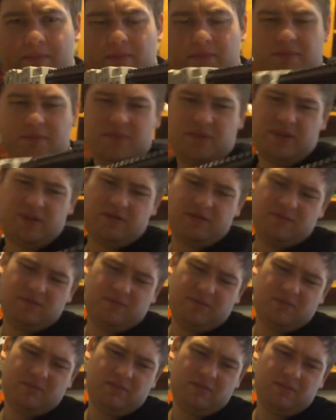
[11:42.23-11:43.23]

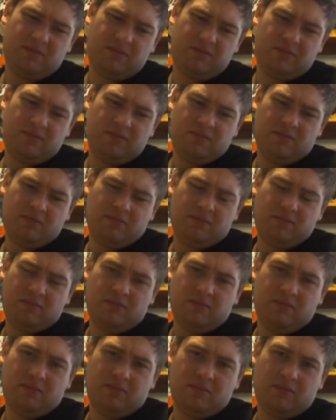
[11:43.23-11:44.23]
Nothing is said.